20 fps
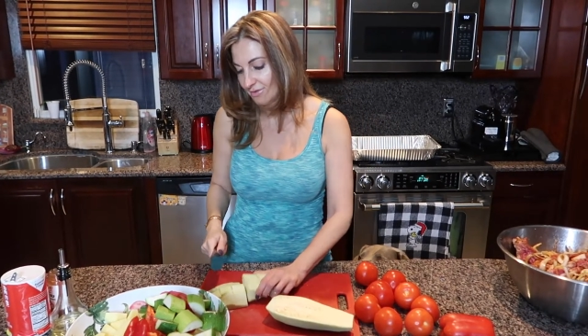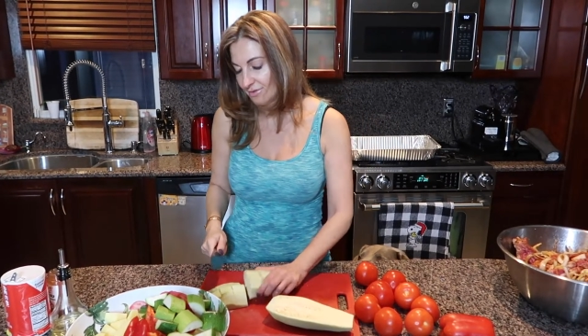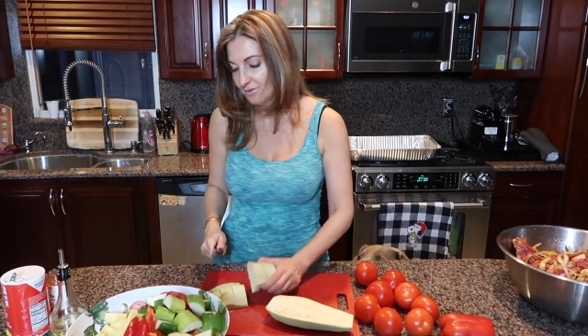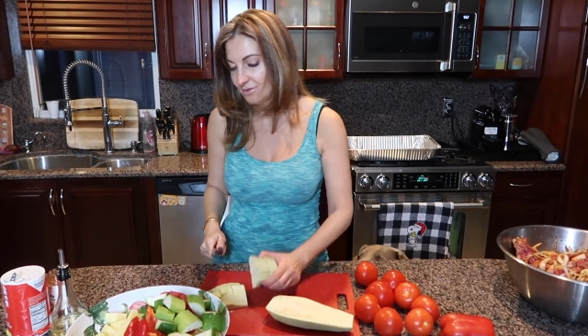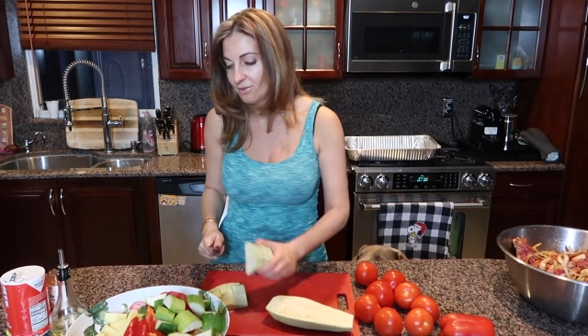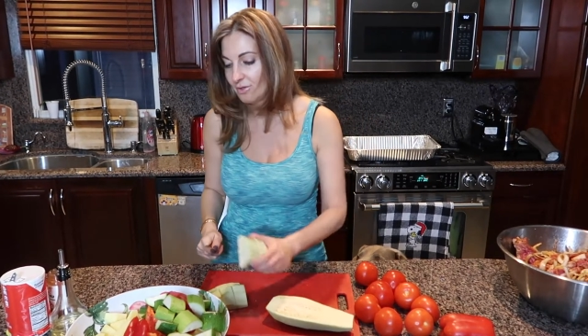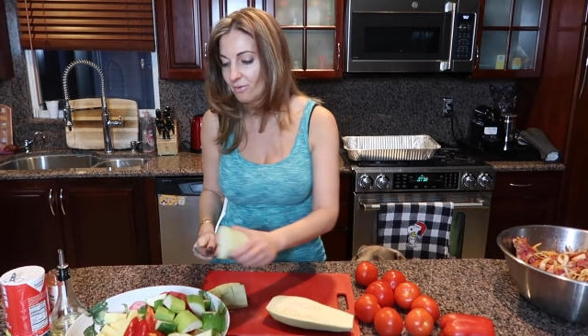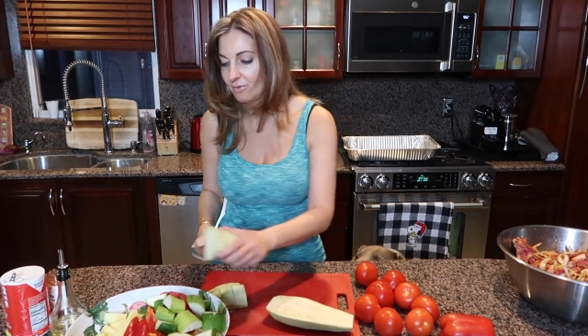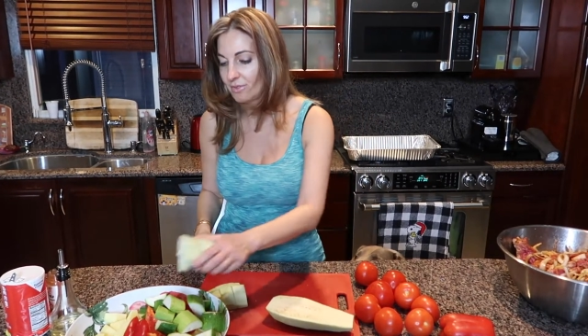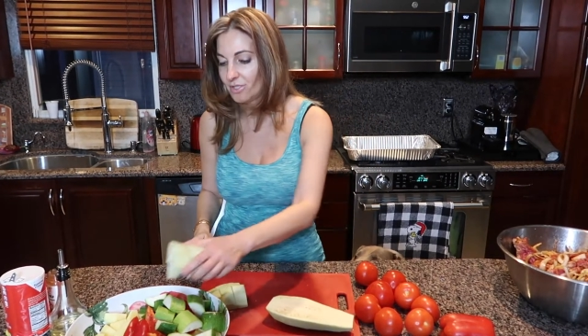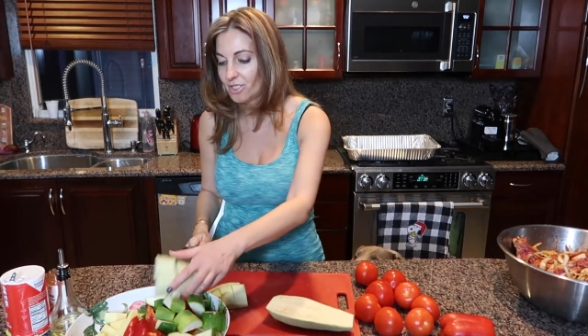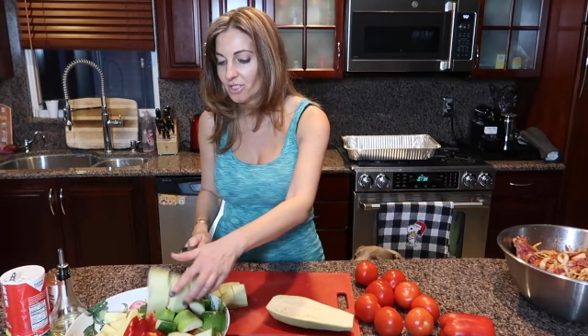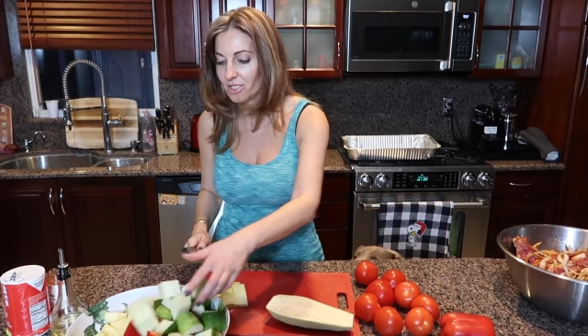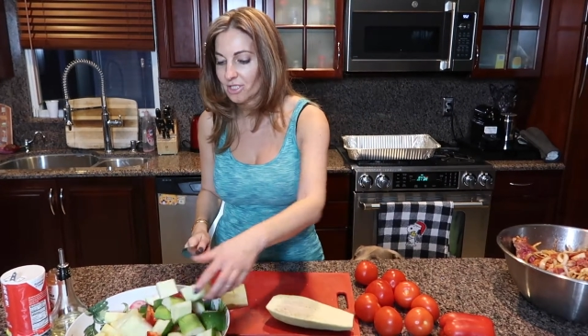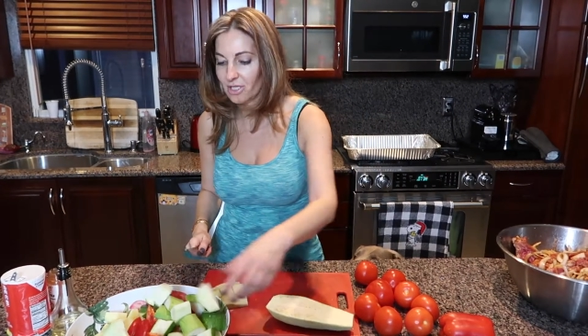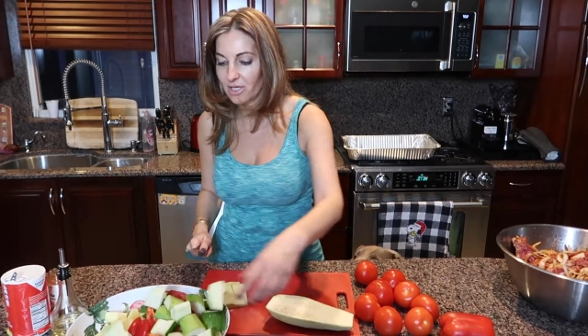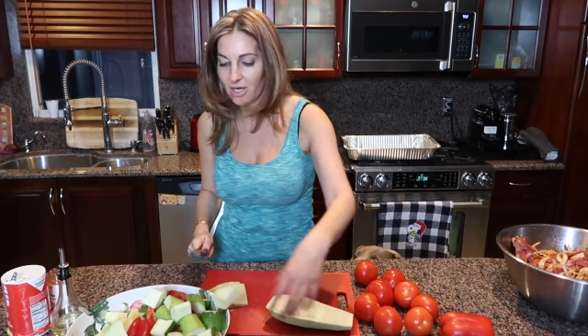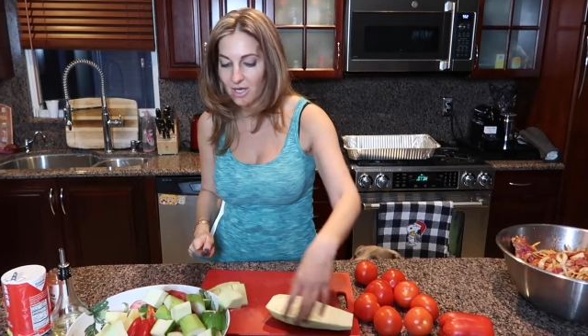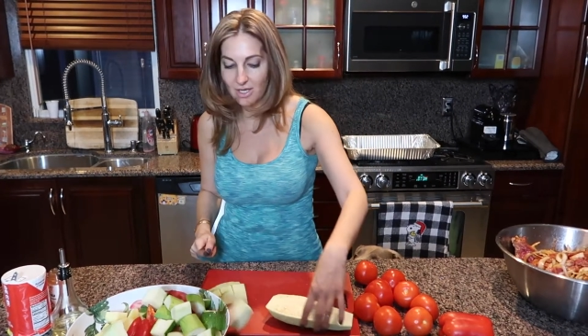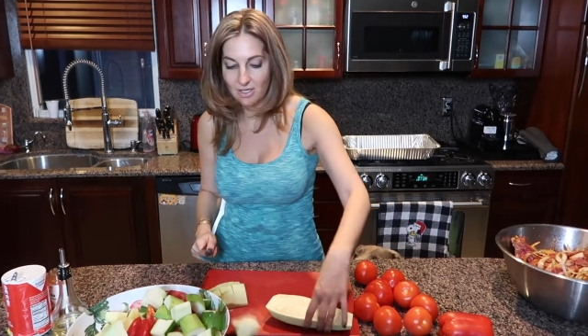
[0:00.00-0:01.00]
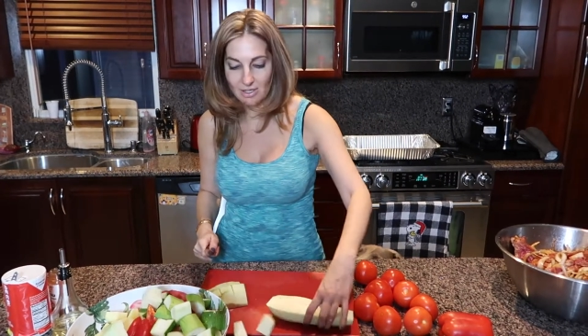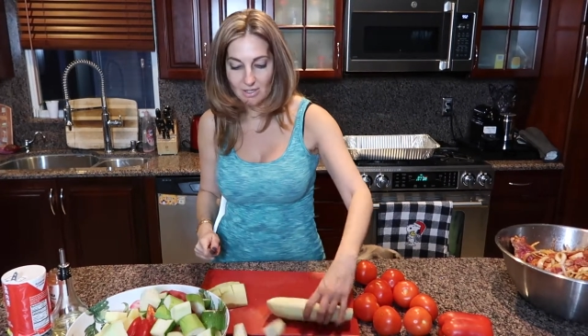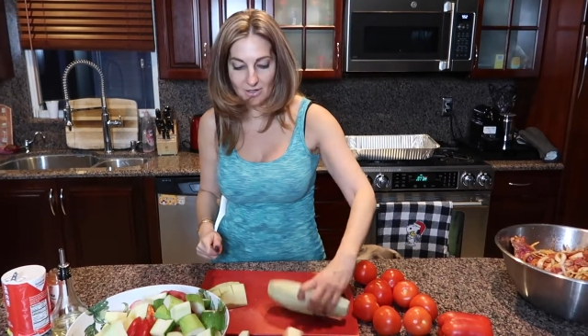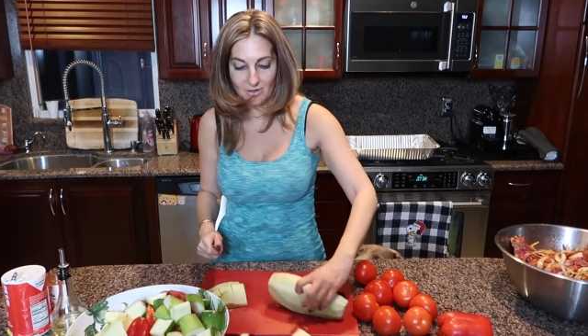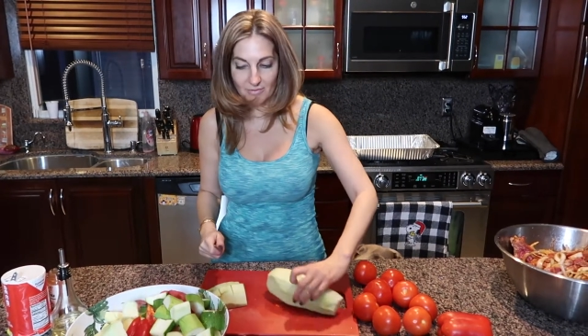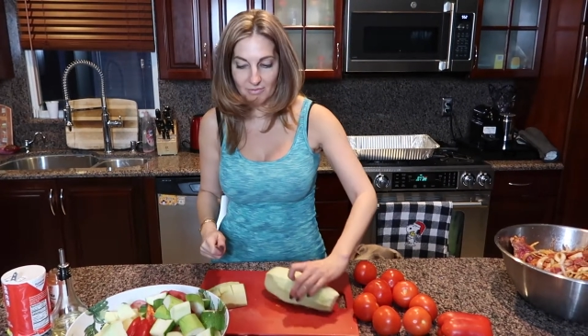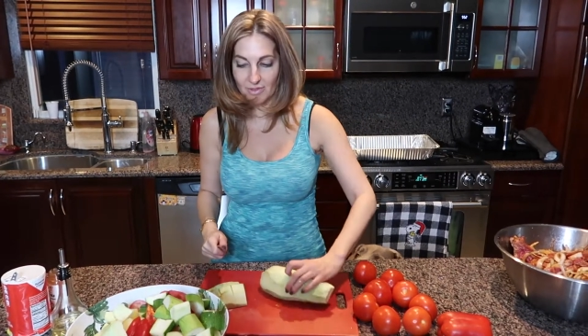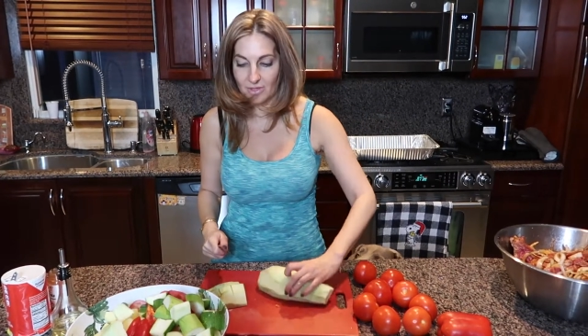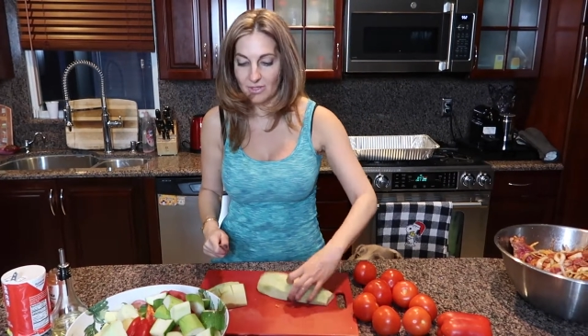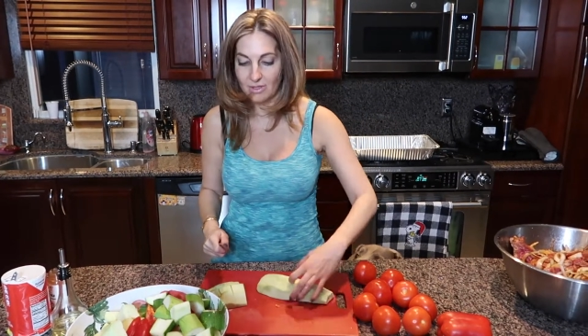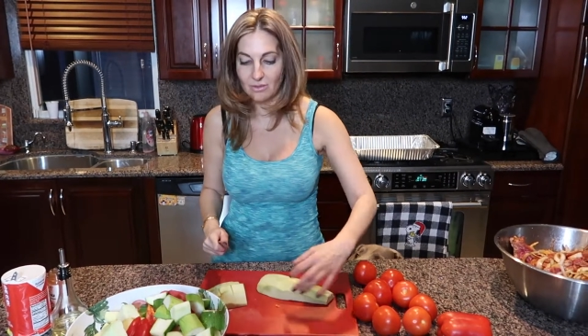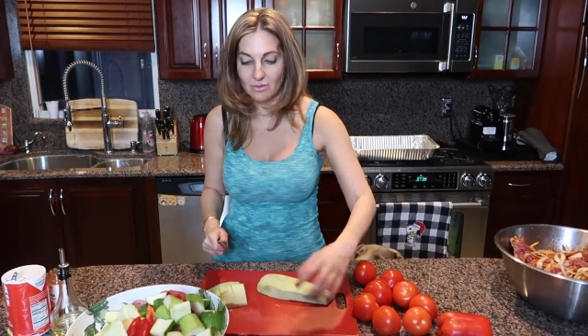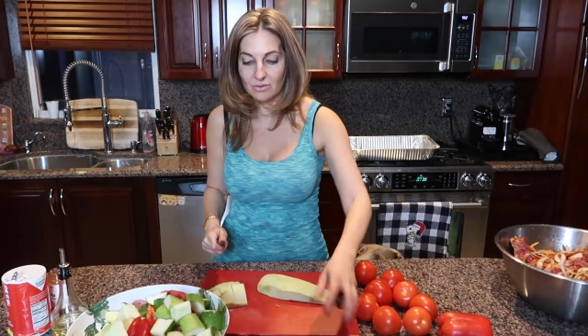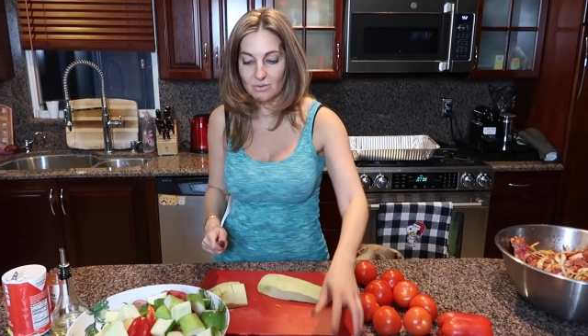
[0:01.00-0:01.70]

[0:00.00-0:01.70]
So we just got everything.